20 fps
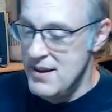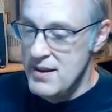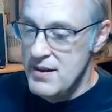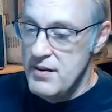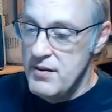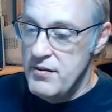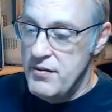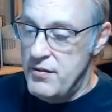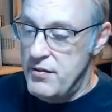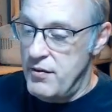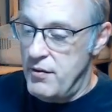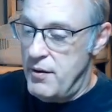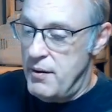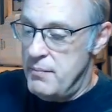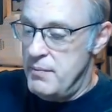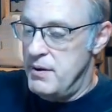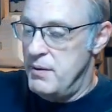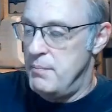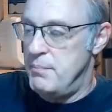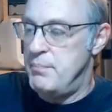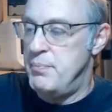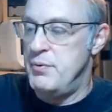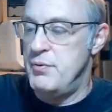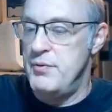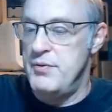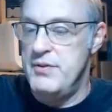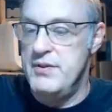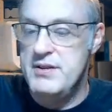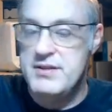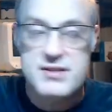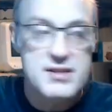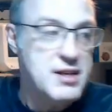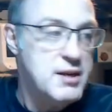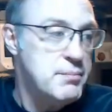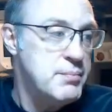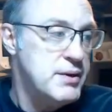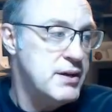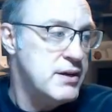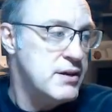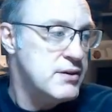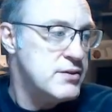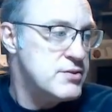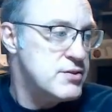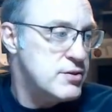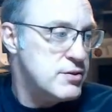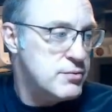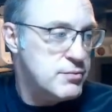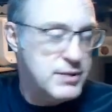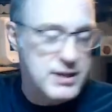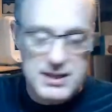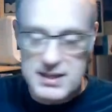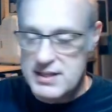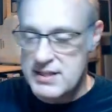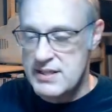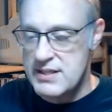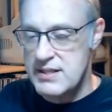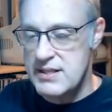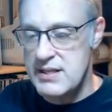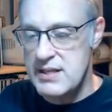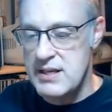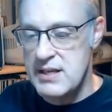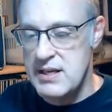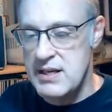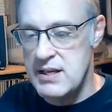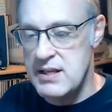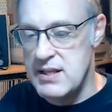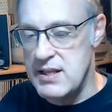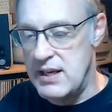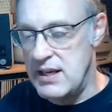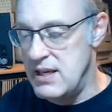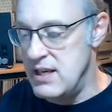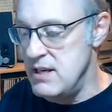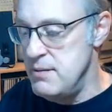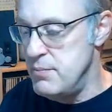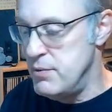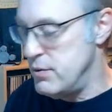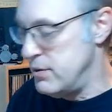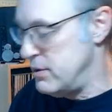So I'm going to pull this up here so that we can see the keyboard